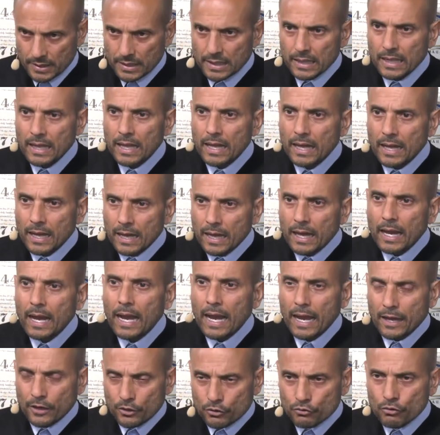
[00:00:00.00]
And
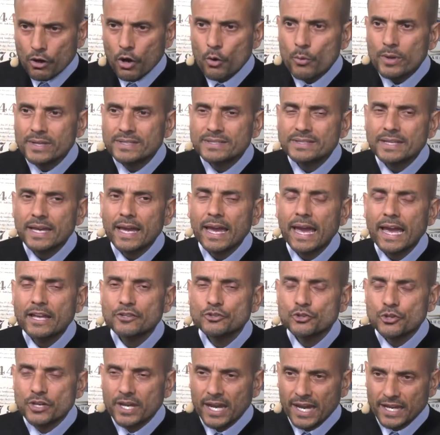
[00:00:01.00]
grow is
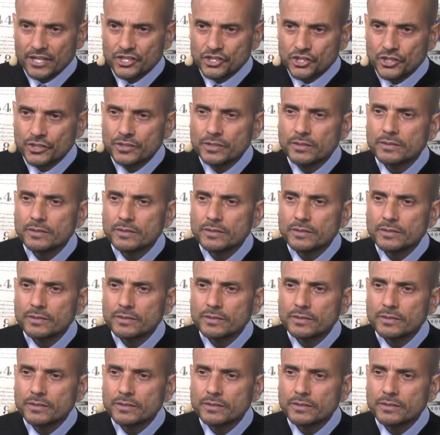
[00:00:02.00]
education.